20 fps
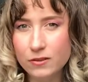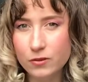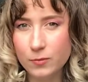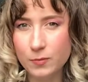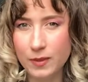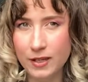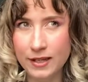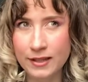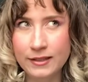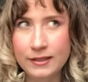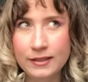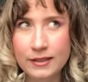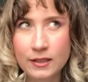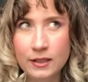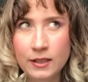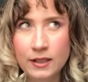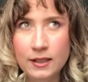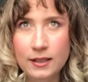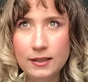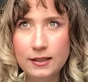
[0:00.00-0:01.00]
bit
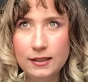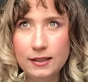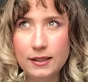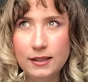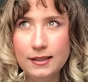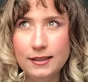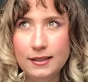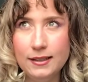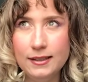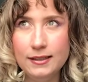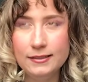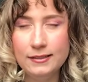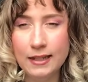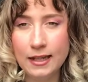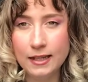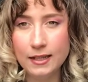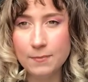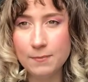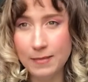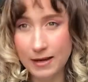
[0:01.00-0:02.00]

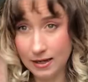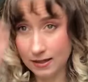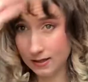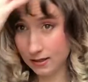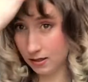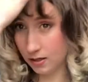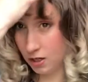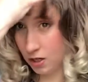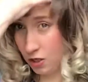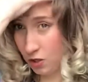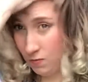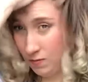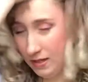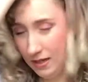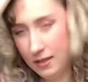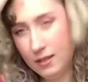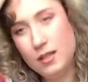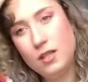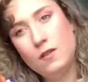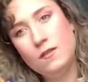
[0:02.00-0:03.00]
like back combing
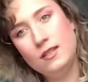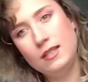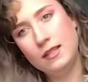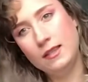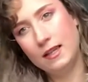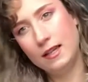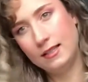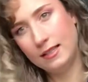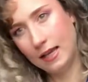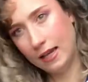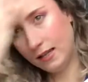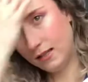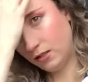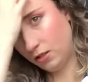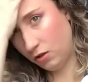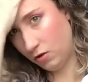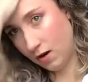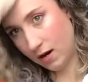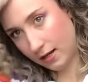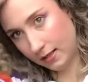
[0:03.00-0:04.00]
using that
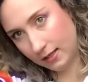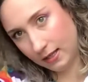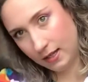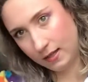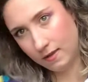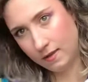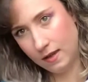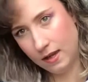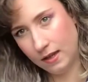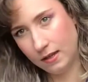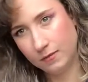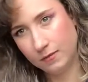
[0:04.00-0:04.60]
texturizing thing.